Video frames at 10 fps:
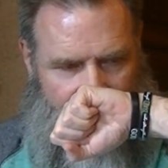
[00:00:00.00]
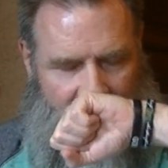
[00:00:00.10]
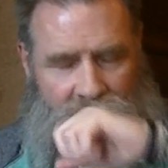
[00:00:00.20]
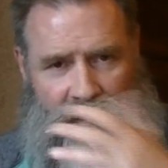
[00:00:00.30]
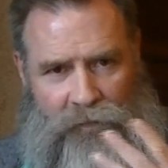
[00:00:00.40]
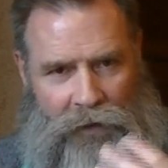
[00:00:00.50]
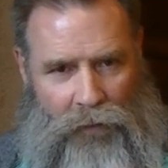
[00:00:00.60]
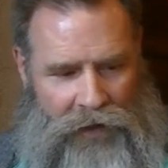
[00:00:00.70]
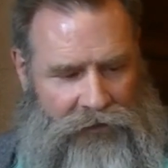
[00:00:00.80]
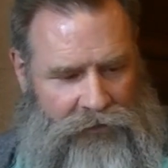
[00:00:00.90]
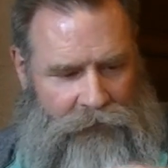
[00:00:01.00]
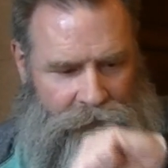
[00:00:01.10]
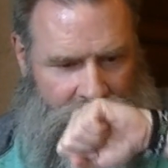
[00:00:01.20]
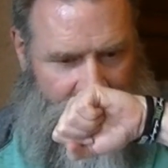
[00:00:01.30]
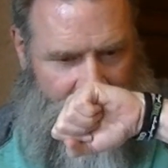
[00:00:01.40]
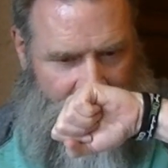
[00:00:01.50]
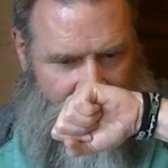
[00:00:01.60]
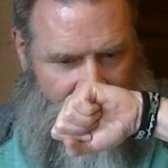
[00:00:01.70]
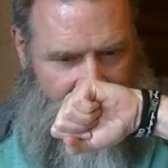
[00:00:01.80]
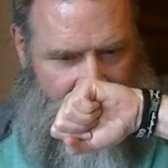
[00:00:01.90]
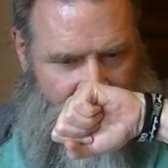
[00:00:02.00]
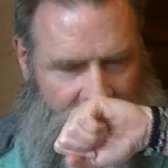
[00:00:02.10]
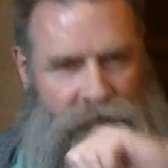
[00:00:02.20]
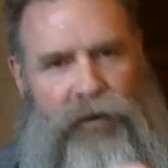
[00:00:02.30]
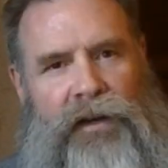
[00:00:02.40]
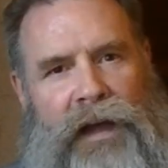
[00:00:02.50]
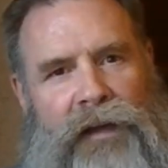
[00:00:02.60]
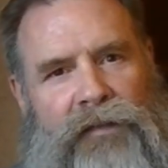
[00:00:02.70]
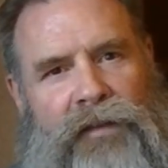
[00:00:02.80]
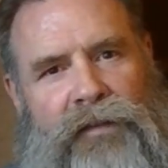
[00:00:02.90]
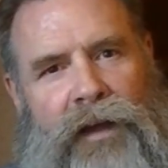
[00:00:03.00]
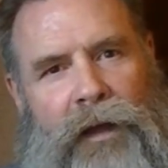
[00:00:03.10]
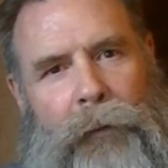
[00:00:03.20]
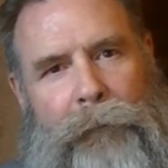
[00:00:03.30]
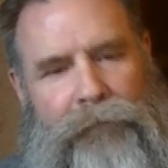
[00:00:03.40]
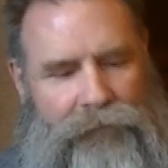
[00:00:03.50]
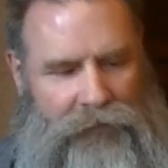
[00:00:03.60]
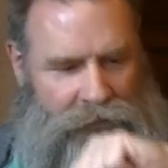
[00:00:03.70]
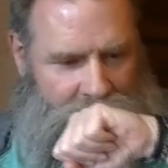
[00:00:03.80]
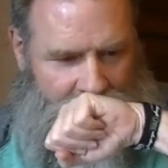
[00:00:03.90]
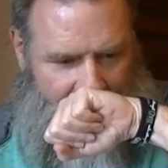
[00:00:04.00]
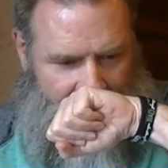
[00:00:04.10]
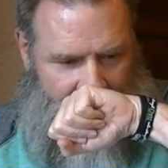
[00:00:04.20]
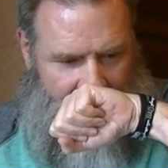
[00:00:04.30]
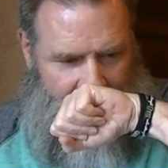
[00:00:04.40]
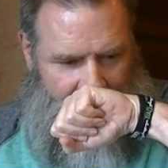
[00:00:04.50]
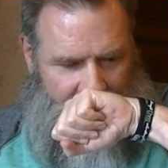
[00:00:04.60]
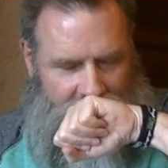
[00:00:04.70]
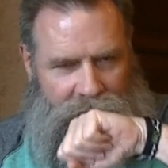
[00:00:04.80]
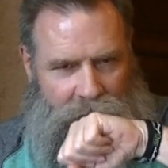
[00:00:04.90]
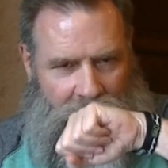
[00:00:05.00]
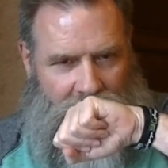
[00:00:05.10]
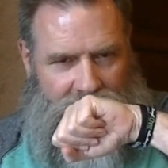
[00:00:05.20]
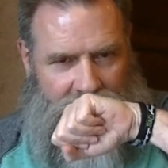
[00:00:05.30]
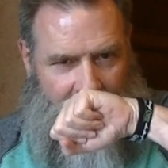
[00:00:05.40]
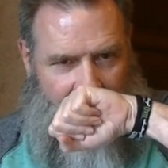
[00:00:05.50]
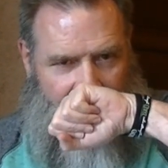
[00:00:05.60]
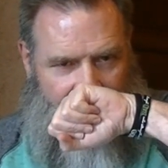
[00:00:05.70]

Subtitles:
So smell-wise, very nice. It's I can smell the cedar.